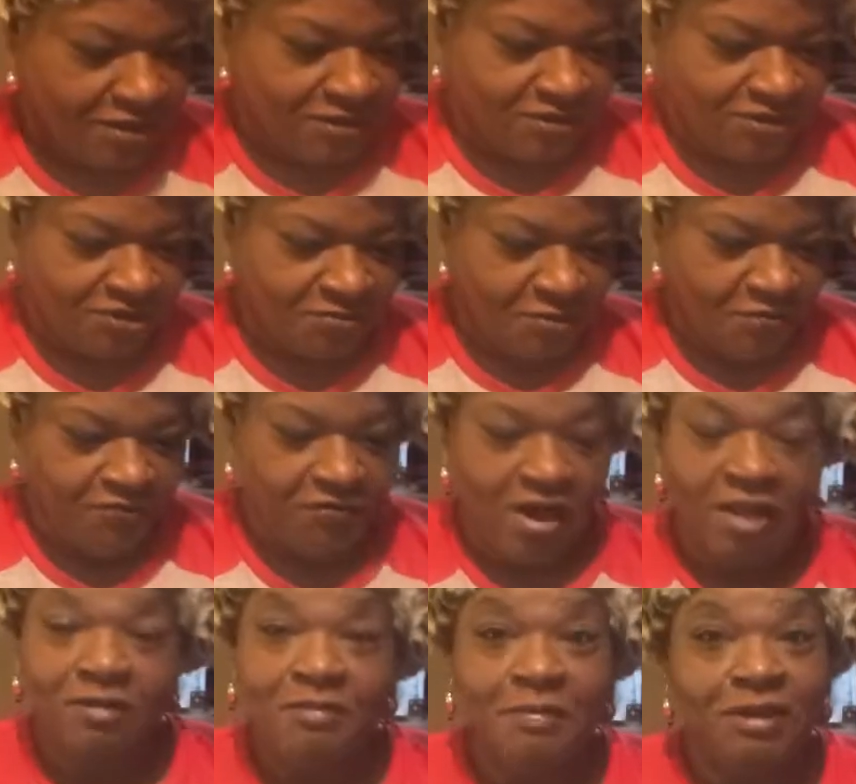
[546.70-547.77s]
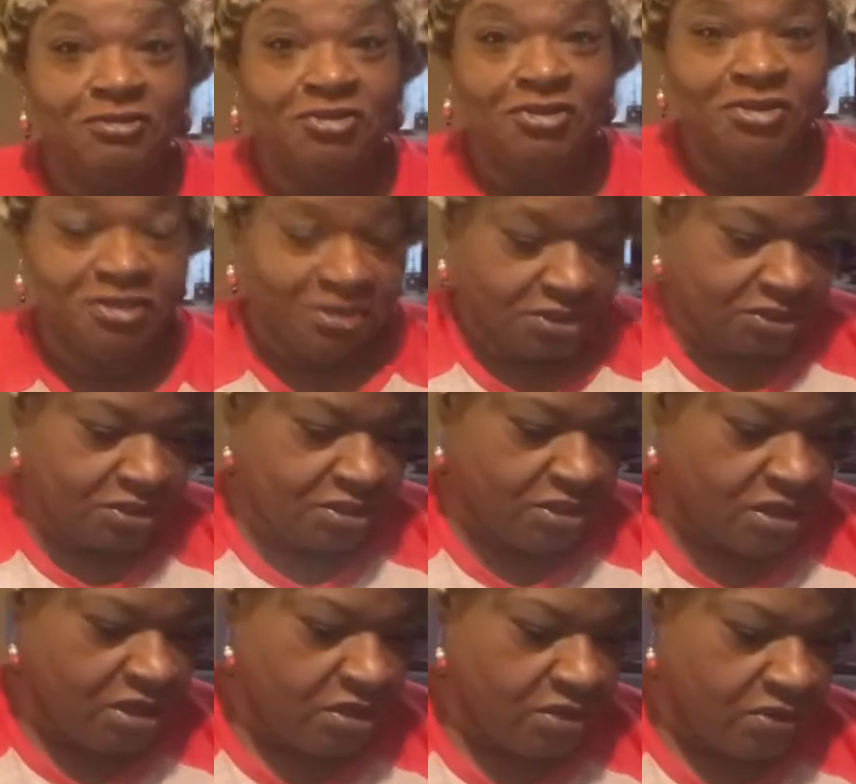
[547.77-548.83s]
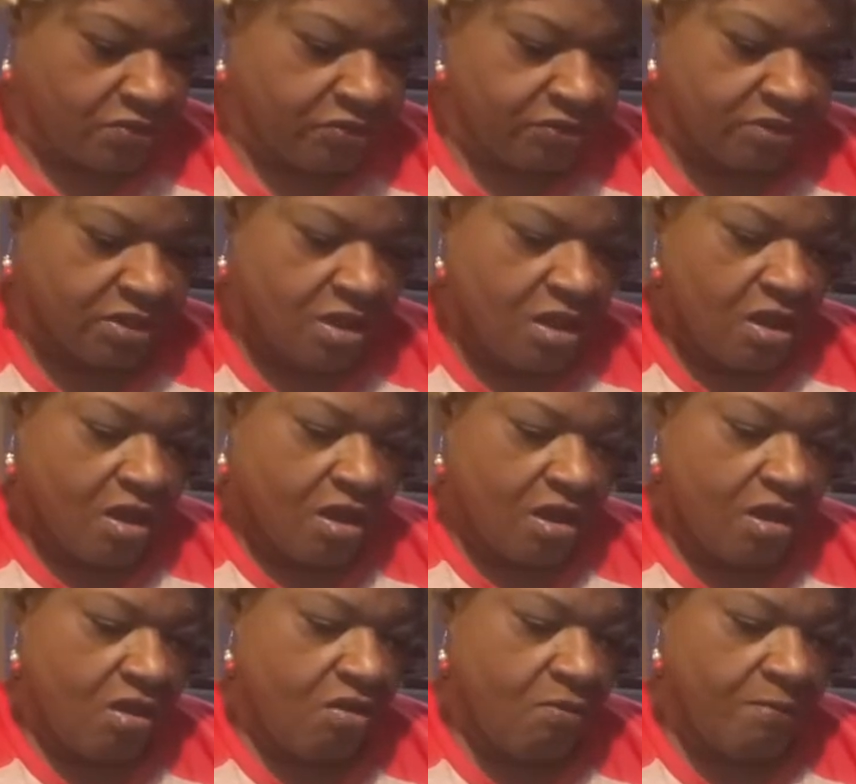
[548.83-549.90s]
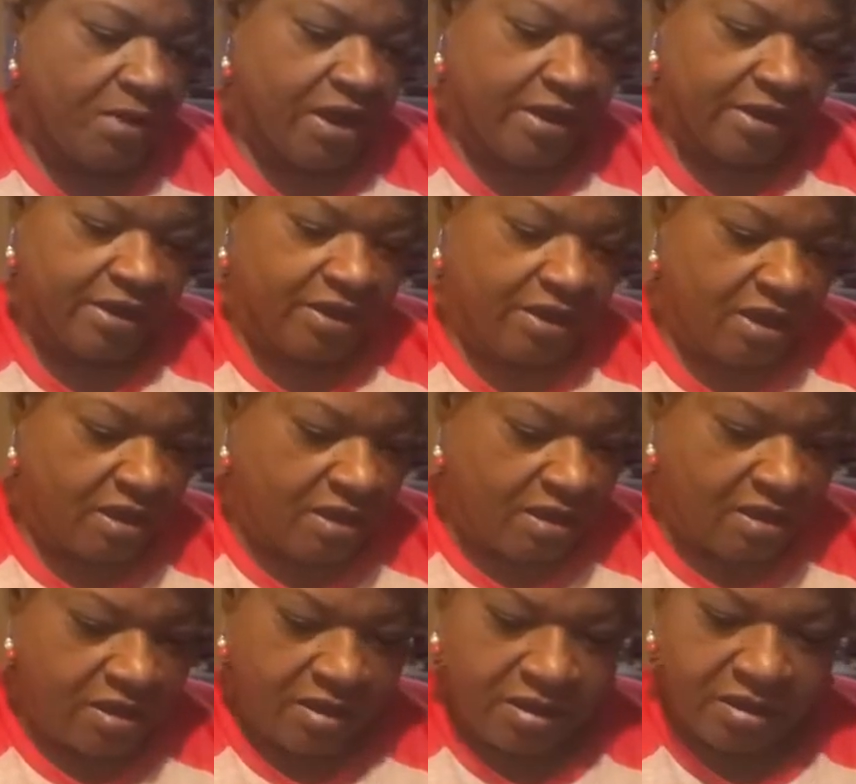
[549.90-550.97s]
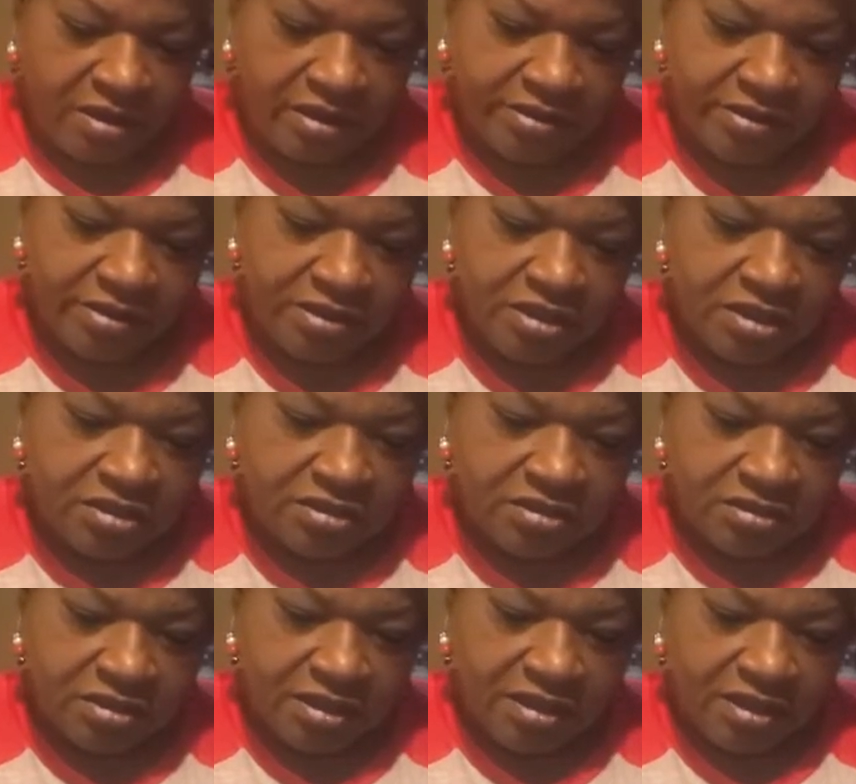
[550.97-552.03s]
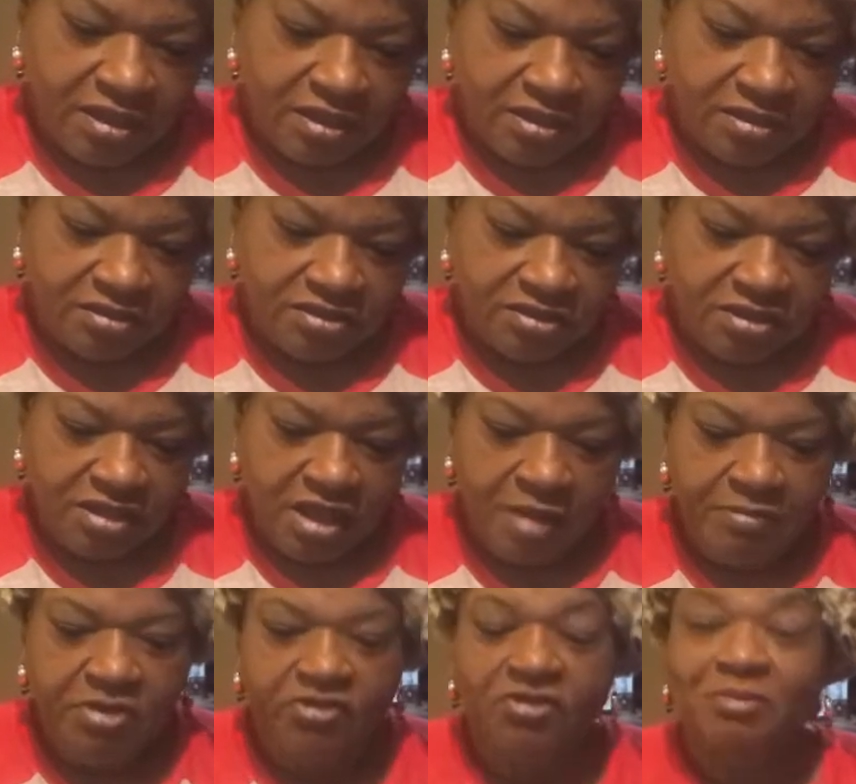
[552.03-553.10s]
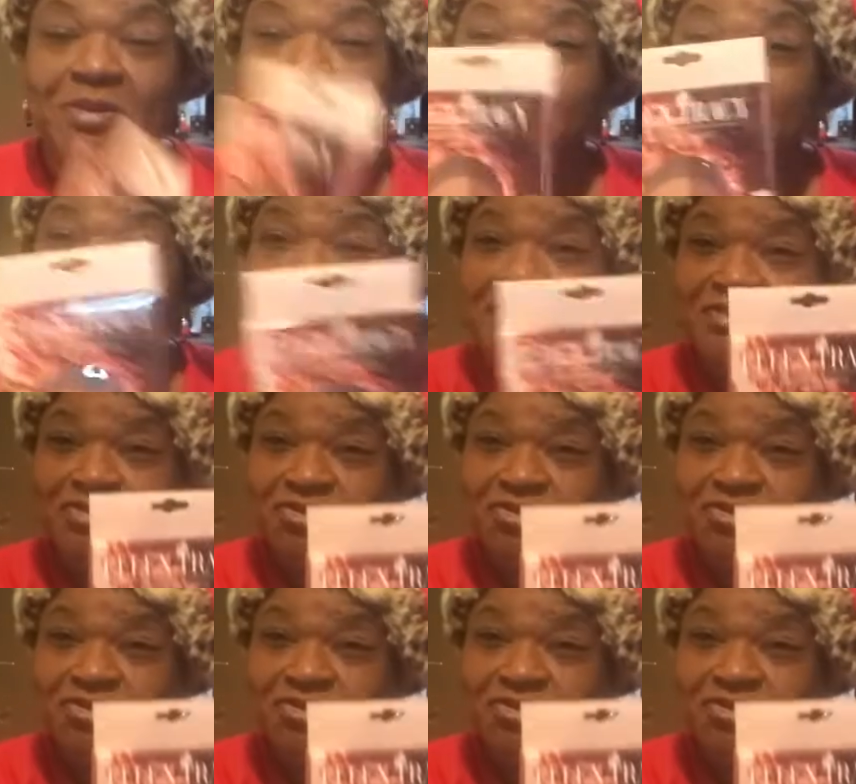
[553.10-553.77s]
She's been following my journey, she knows. Oh my God. She got me some Ellen